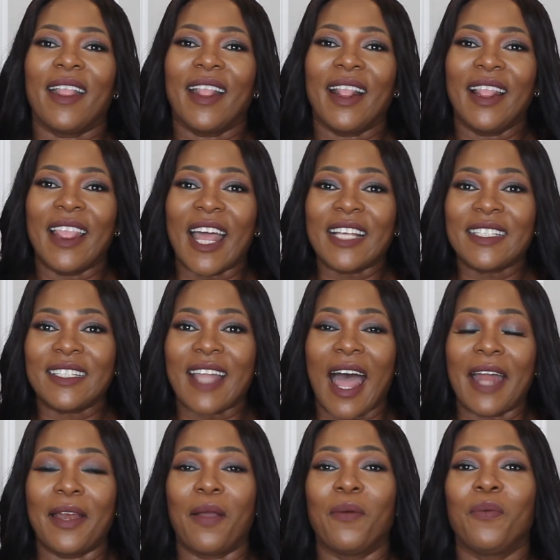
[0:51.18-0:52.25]
Let's
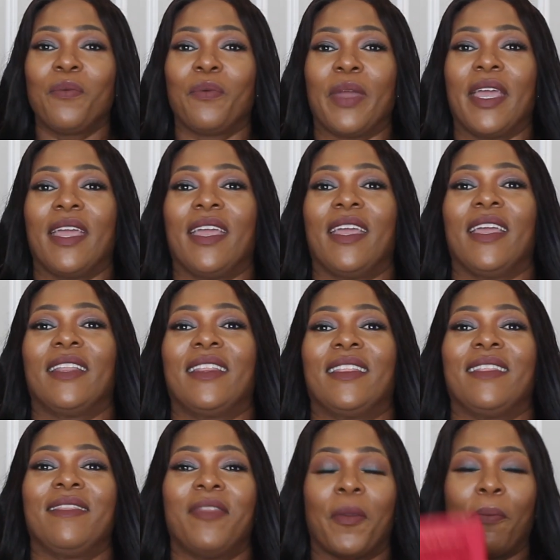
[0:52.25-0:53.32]
start
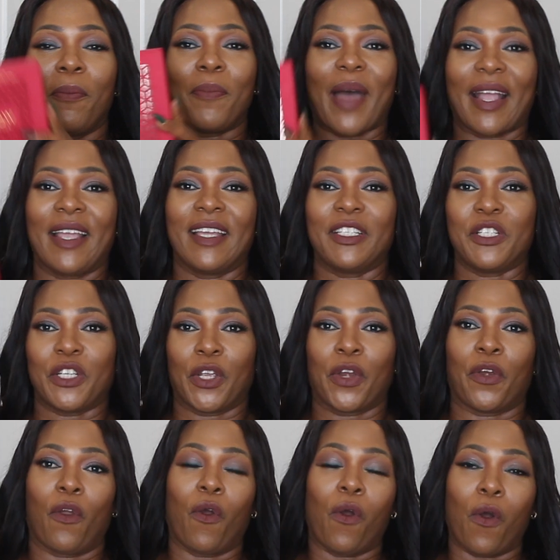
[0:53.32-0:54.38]
with the
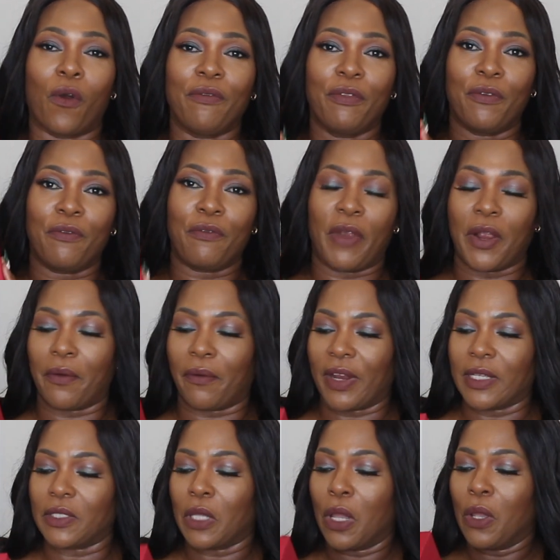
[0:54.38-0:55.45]
packaging of the
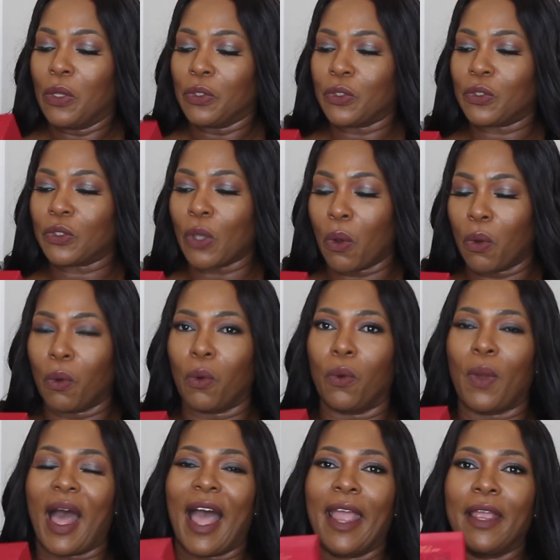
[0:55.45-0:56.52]
fragrance.
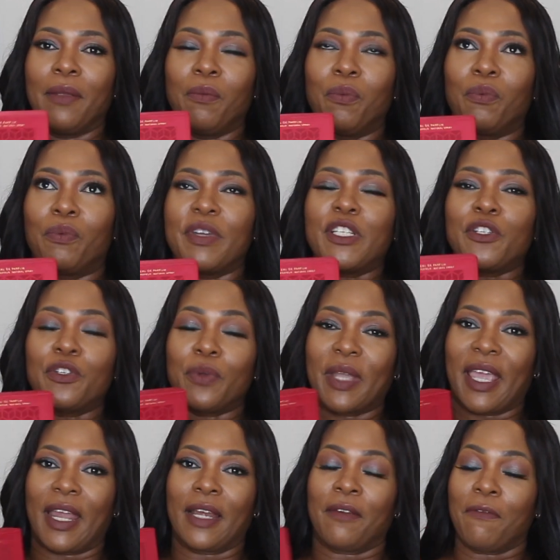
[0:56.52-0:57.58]
So I wish you
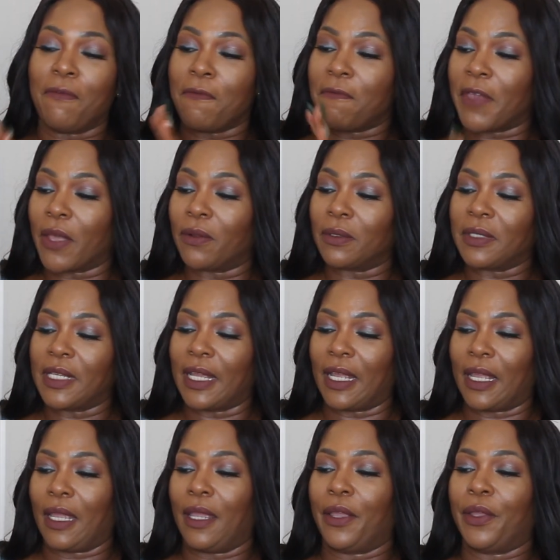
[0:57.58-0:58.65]
can feel
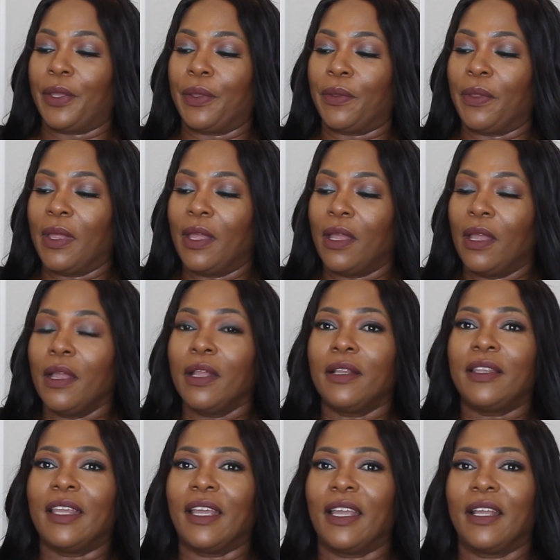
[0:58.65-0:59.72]
the
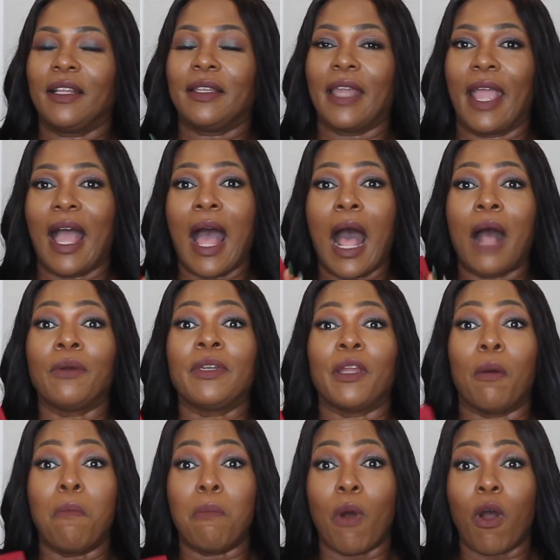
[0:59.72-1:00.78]
how
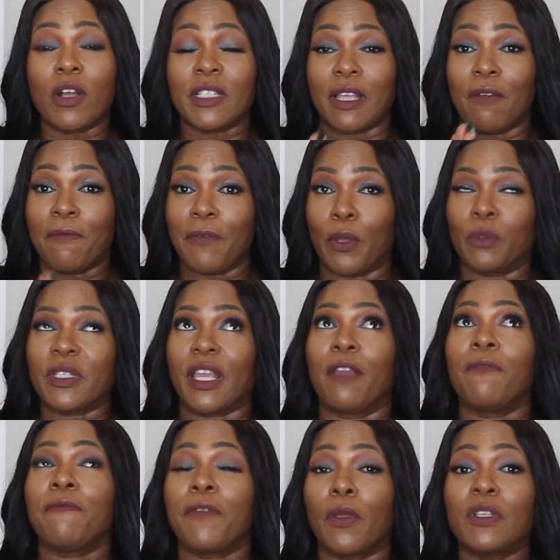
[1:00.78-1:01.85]
the box feels.
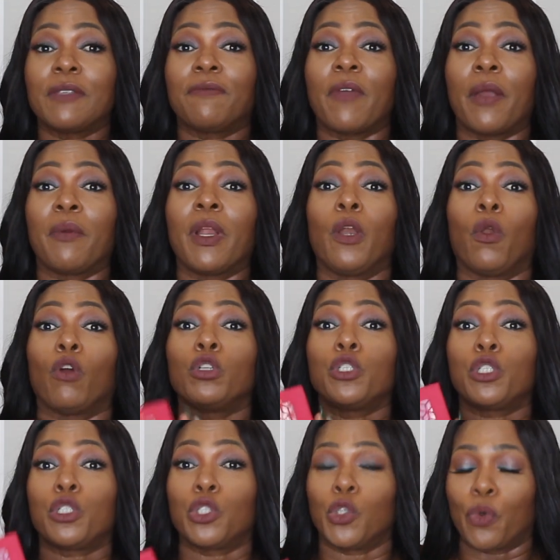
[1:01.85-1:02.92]
It feels very
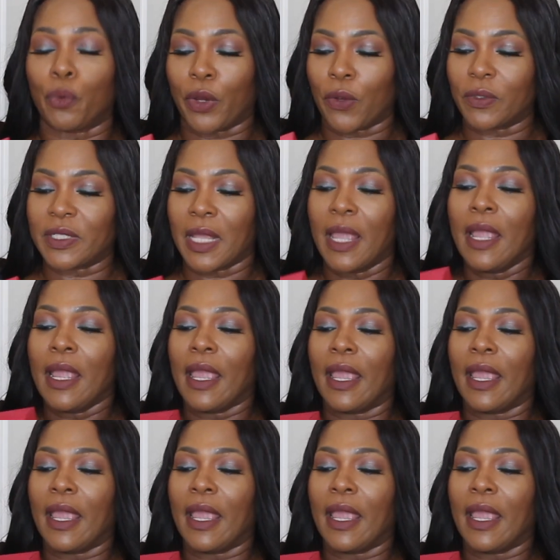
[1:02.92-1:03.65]
luxurious.